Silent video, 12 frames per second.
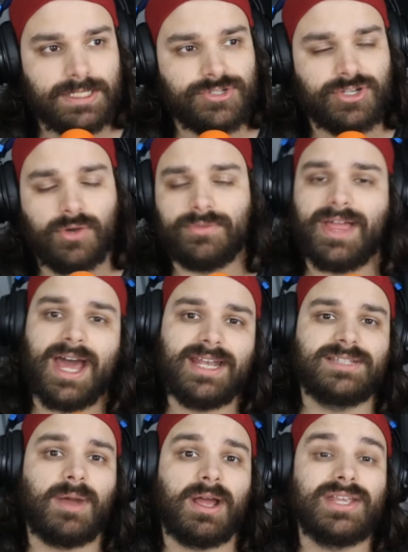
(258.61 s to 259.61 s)
So that
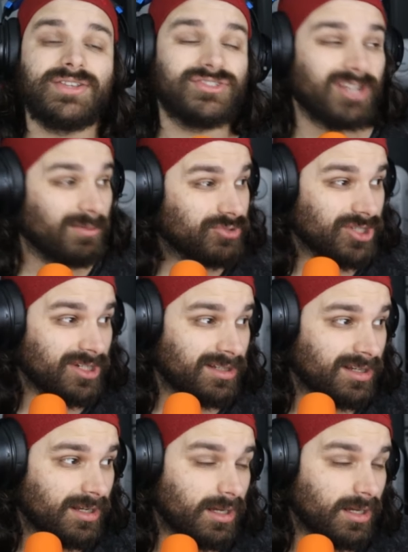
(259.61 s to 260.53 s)
is my assumption.